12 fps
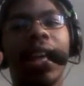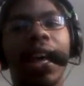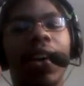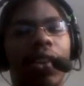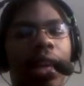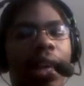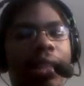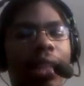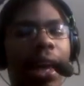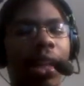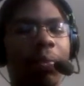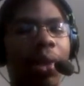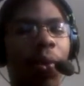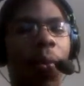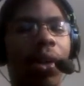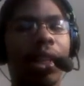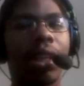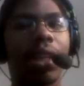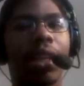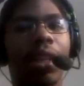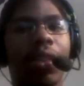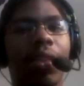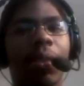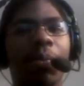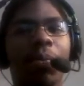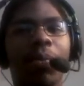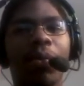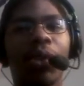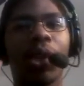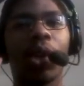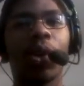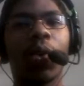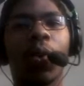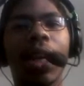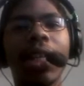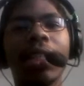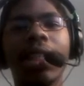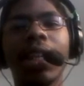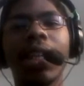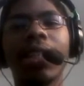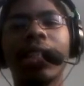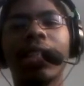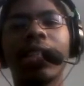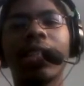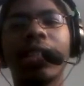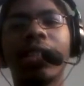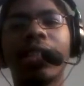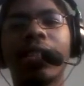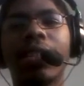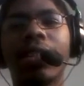okay, it's got to be one of the craziest,